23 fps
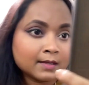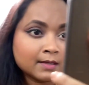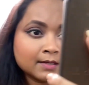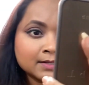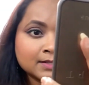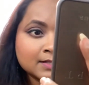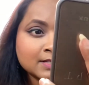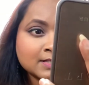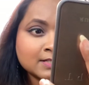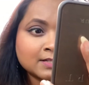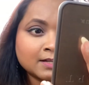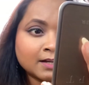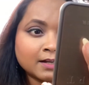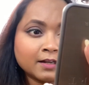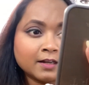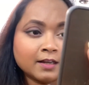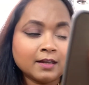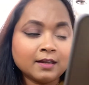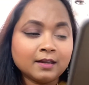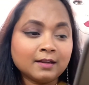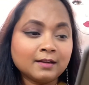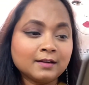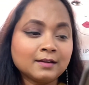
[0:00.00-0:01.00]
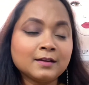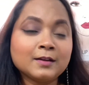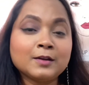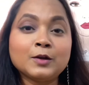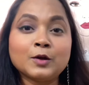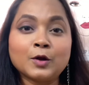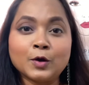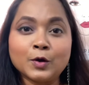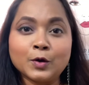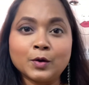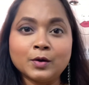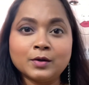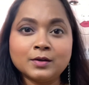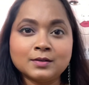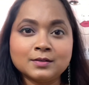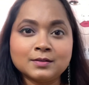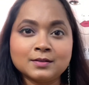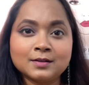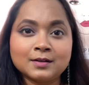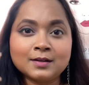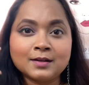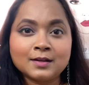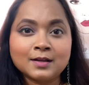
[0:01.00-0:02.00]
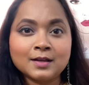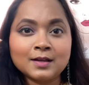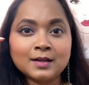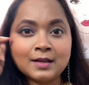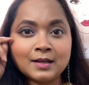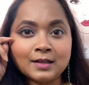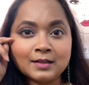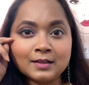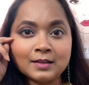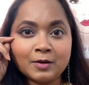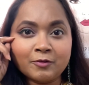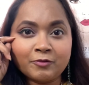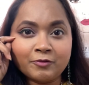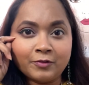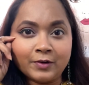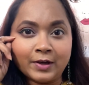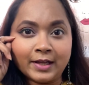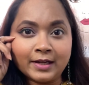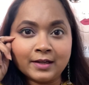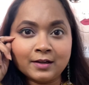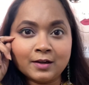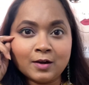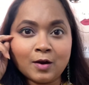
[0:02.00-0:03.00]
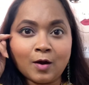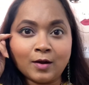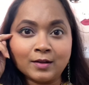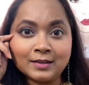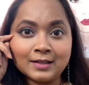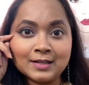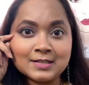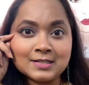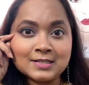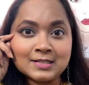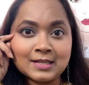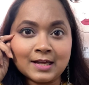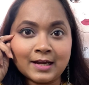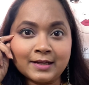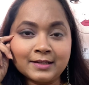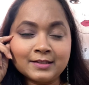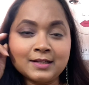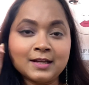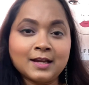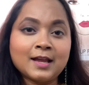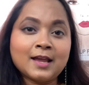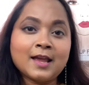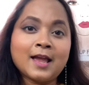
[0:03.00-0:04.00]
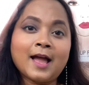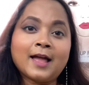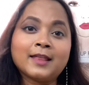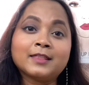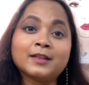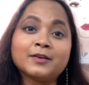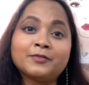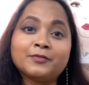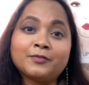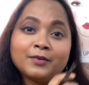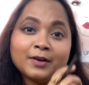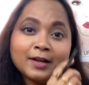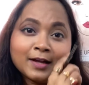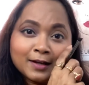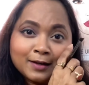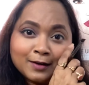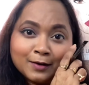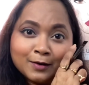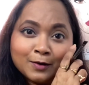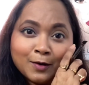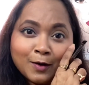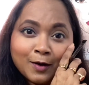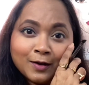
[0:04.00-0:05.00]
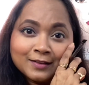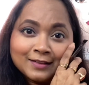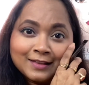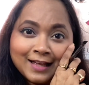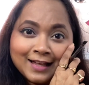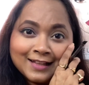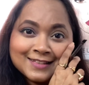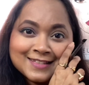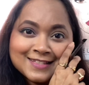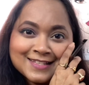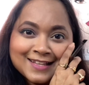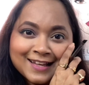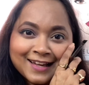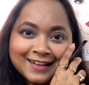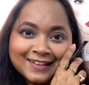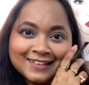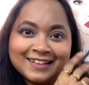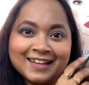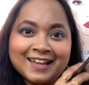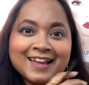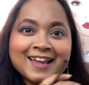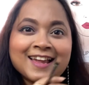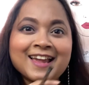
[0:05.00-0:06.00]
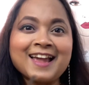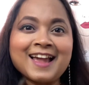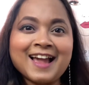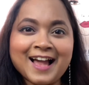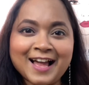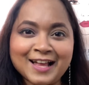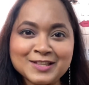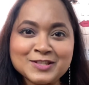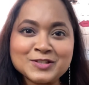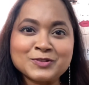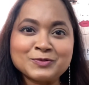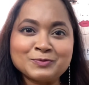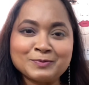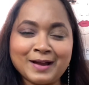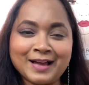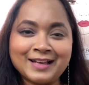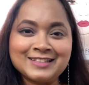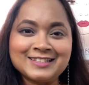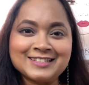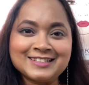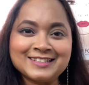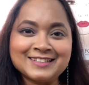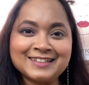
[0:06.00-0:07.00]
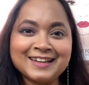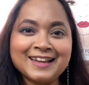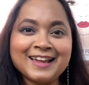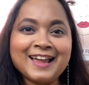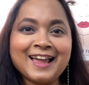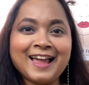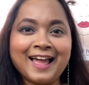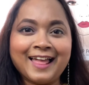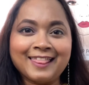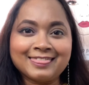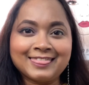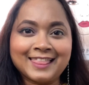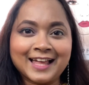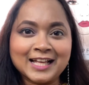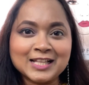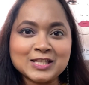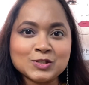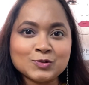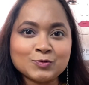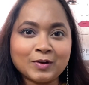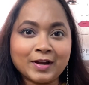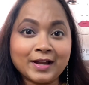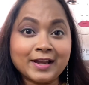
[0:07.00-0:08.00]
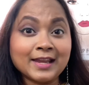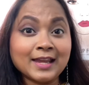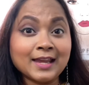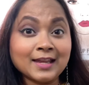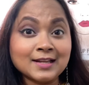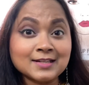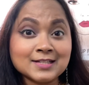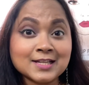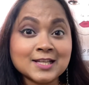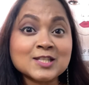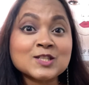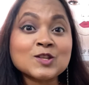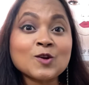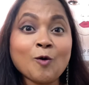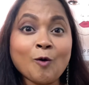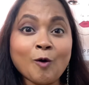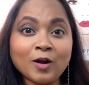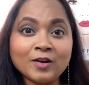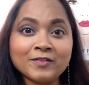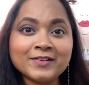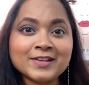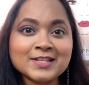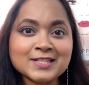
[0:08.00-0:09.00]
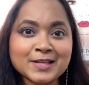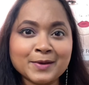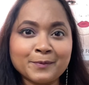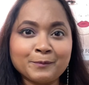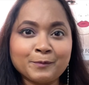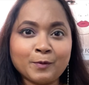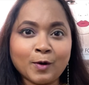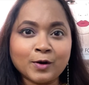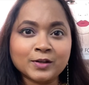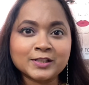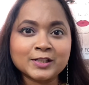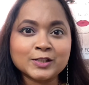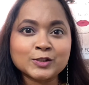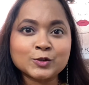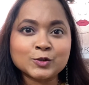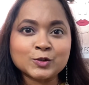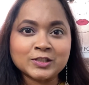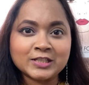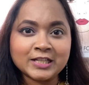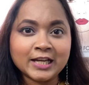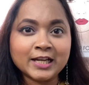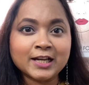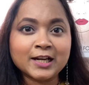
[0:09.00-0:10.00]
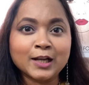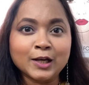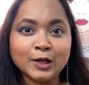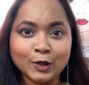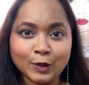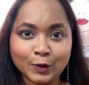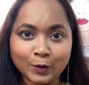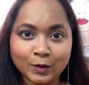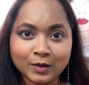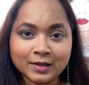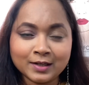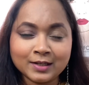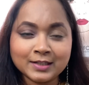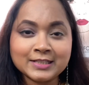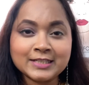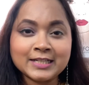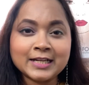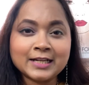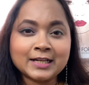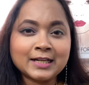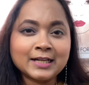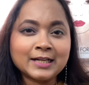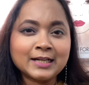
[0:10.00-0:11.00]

Study your look. The flick on this side and the flick on that side has to match, and that's why it is always important to take a look, take a